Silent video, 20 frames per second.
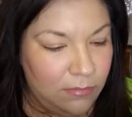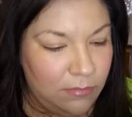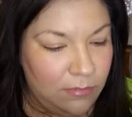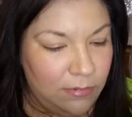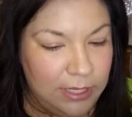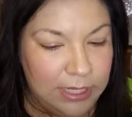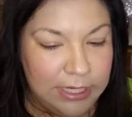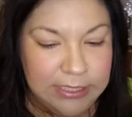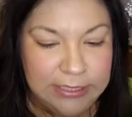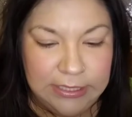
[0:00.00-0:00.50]

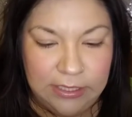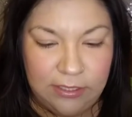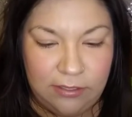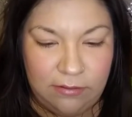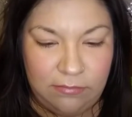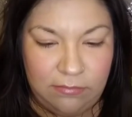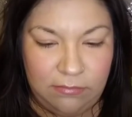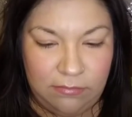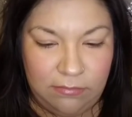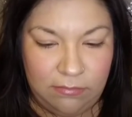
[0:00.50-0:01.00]
isn't,
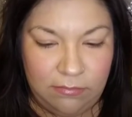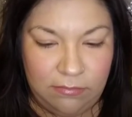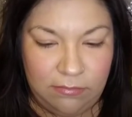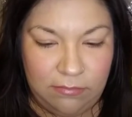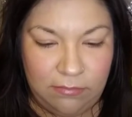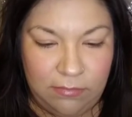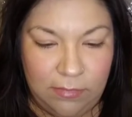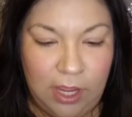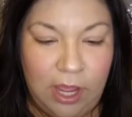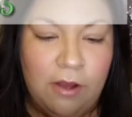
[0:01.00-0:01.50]

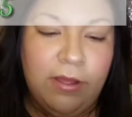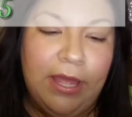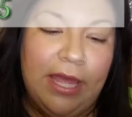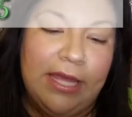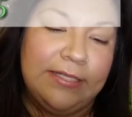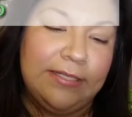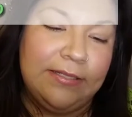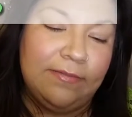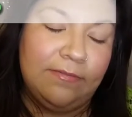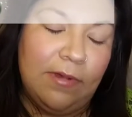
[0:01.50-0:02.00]
oh
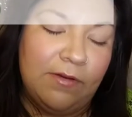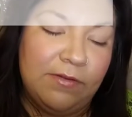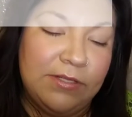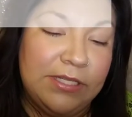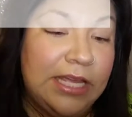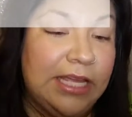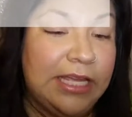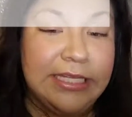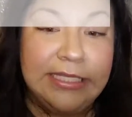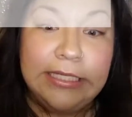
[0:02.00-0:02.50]
yes, I was
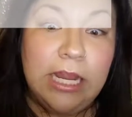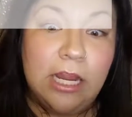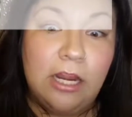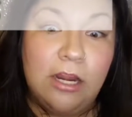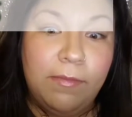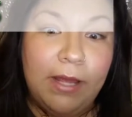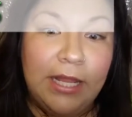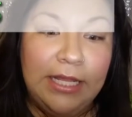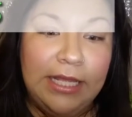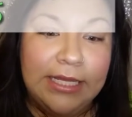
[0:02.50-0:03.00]
like, it's not
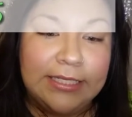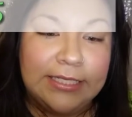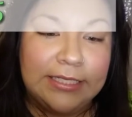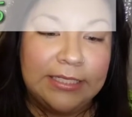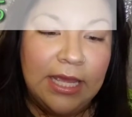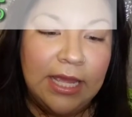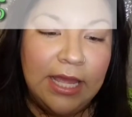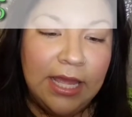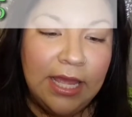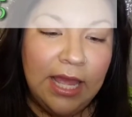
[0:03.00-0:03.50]
on my list.
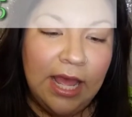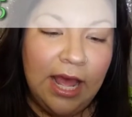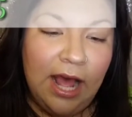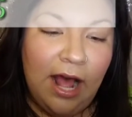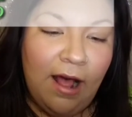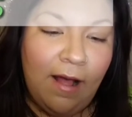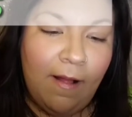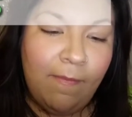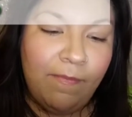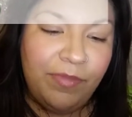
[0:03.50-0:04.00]

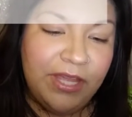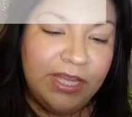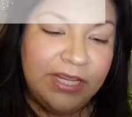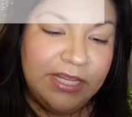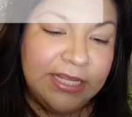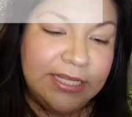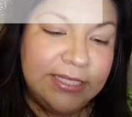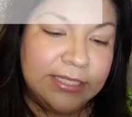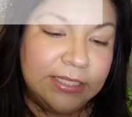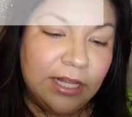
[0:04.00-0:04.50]

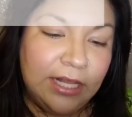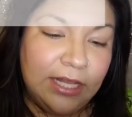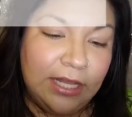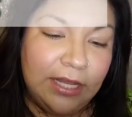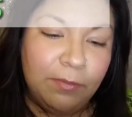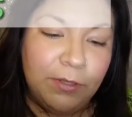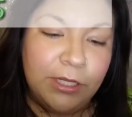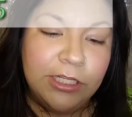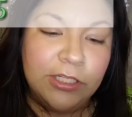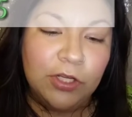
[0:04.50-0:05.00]
This
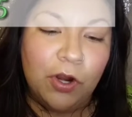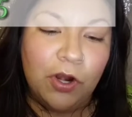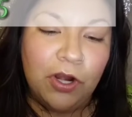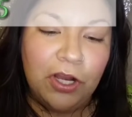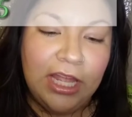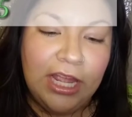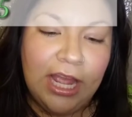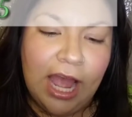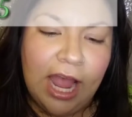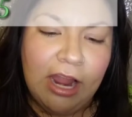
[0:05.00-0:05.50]
clipless
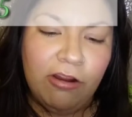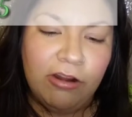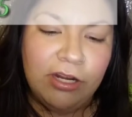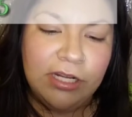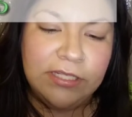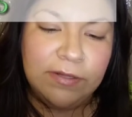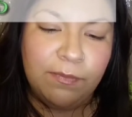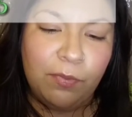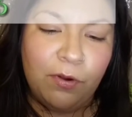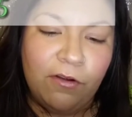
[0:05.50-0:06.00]
curling iron
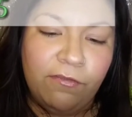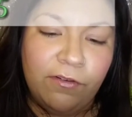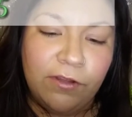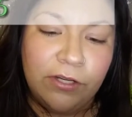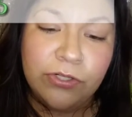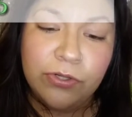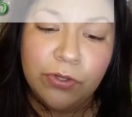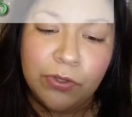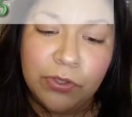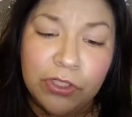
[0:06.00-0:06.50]
is a
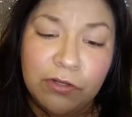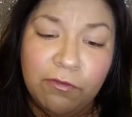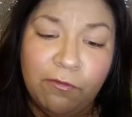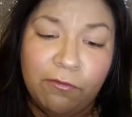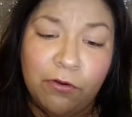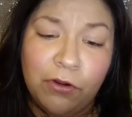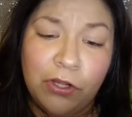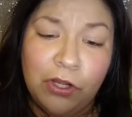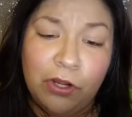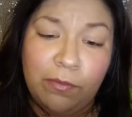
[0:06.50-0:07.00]
perfect tool
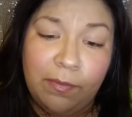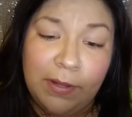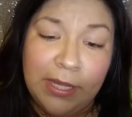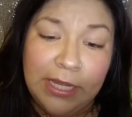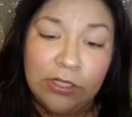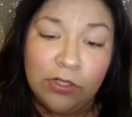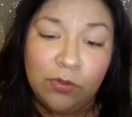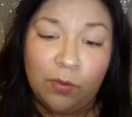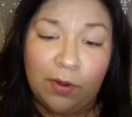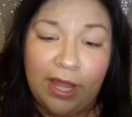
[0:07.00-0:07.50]
for your
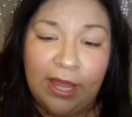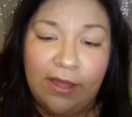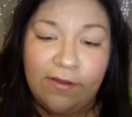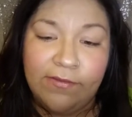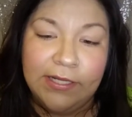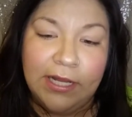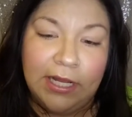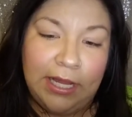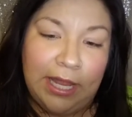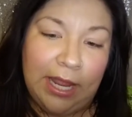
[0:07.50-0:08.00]
beach
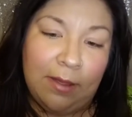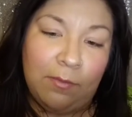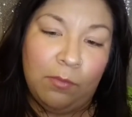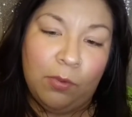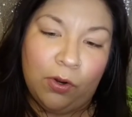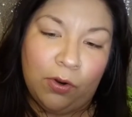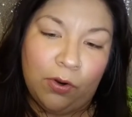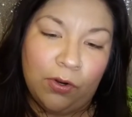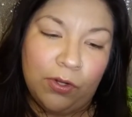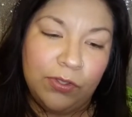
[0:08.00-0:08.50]
waves, glam
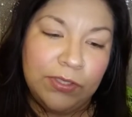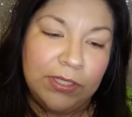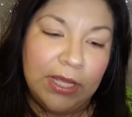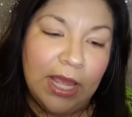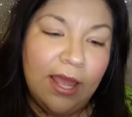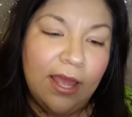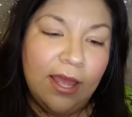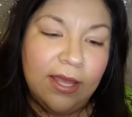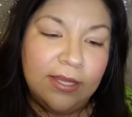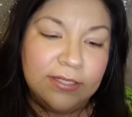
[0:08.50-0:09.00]
curls,
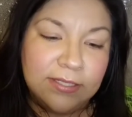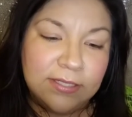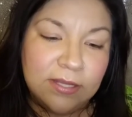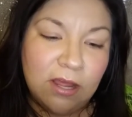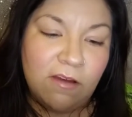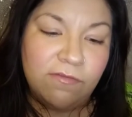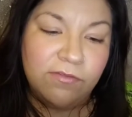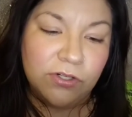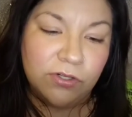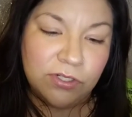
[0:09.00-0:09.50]
and
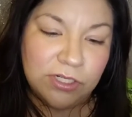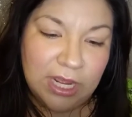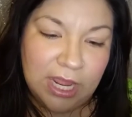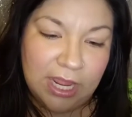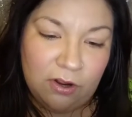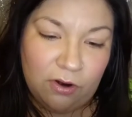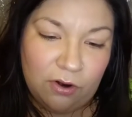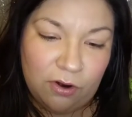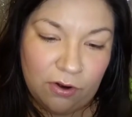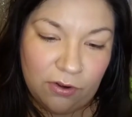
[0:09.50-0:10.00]
soft or
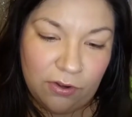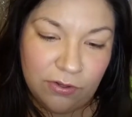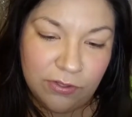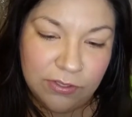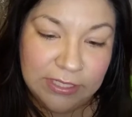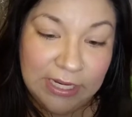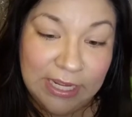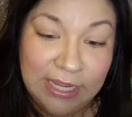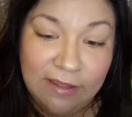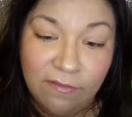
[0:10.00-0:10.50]
tight
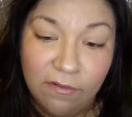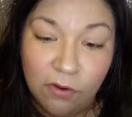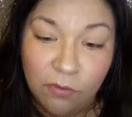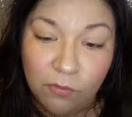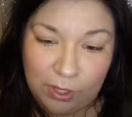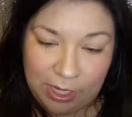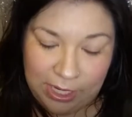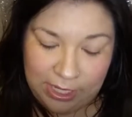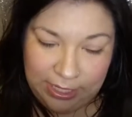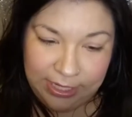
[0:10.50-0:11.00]
curls, even
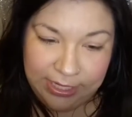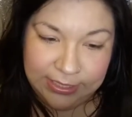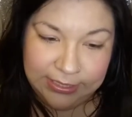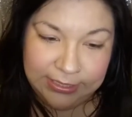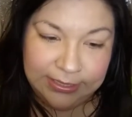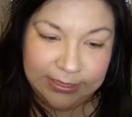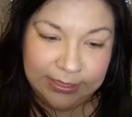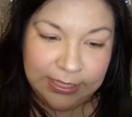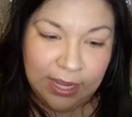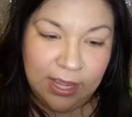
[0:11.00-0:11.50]

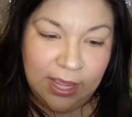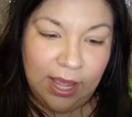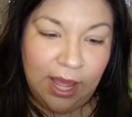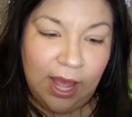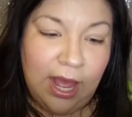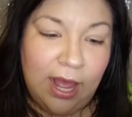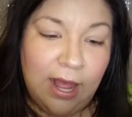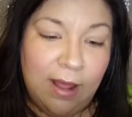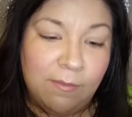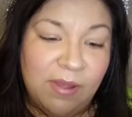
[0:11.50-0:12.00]
ringlets.
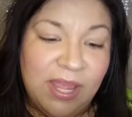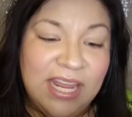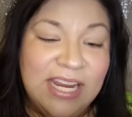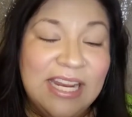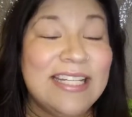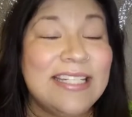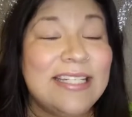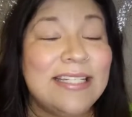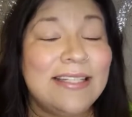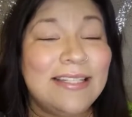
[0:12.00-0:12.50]
And
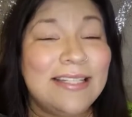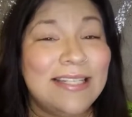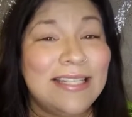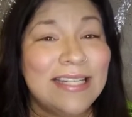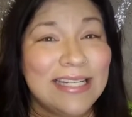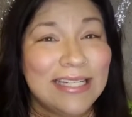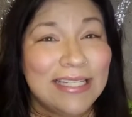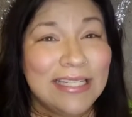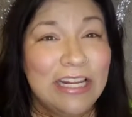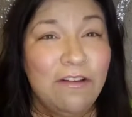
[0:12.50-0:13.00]
it's
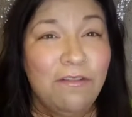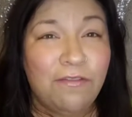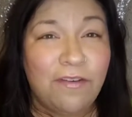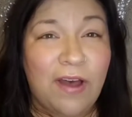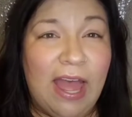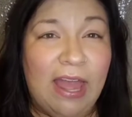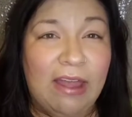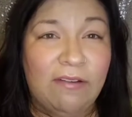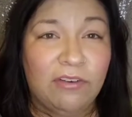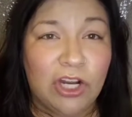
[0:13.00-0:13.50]

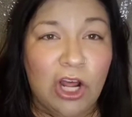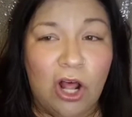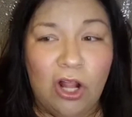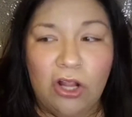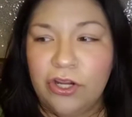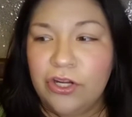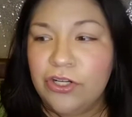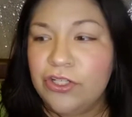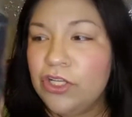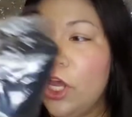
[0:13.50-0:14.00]

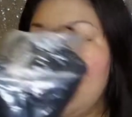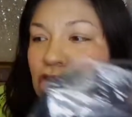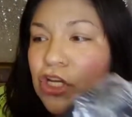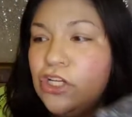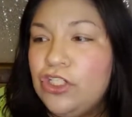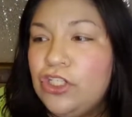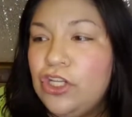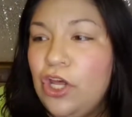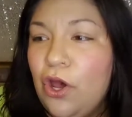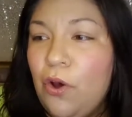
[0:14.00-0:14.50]
$65.
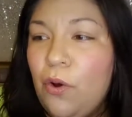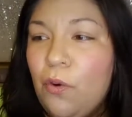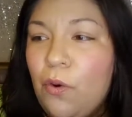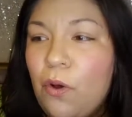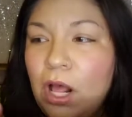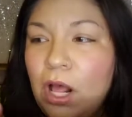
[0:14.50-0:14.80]
So